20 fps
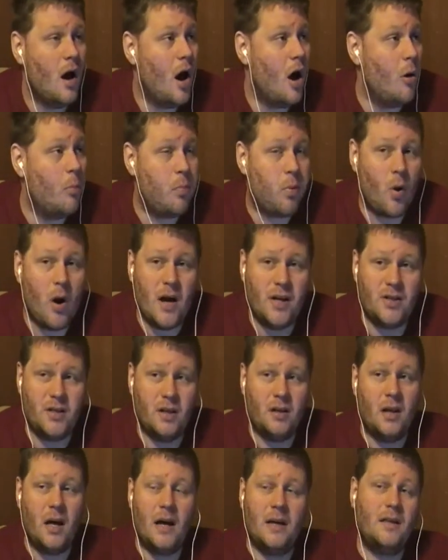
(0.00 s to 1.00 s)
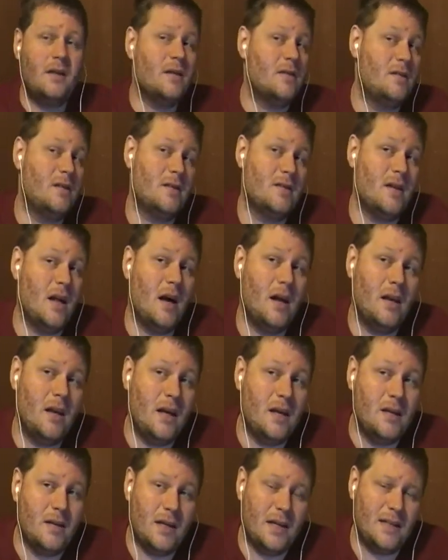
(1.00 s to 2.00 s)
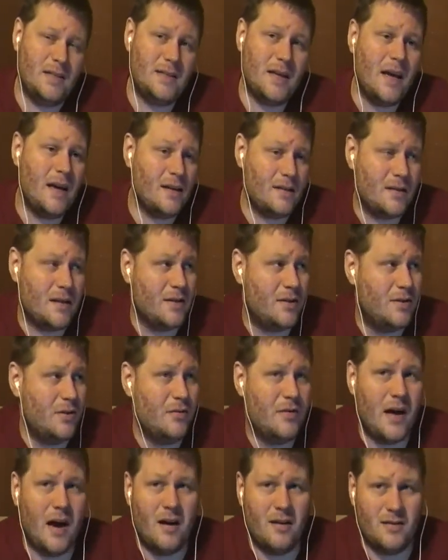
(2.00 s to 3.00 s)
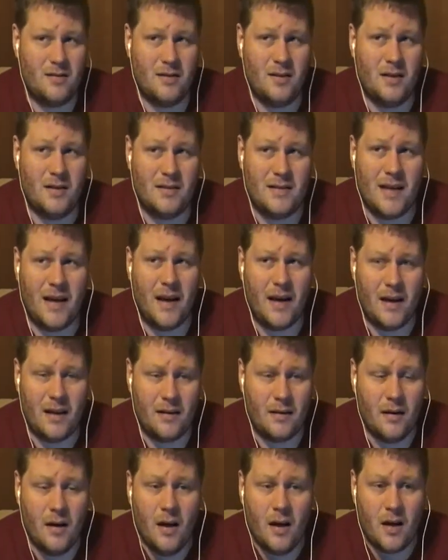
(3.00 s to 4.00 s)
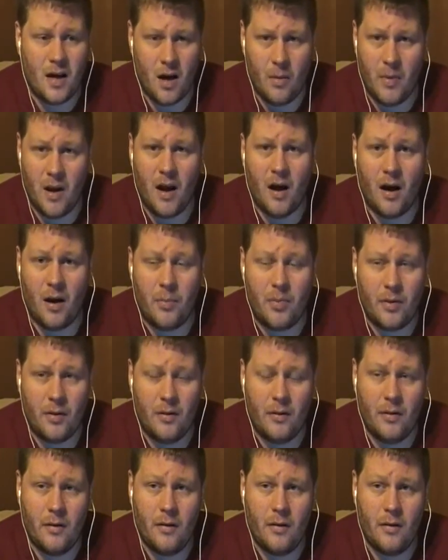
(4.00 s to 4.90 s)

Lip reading: Oppression like this does not need to exist in 2010 coming up.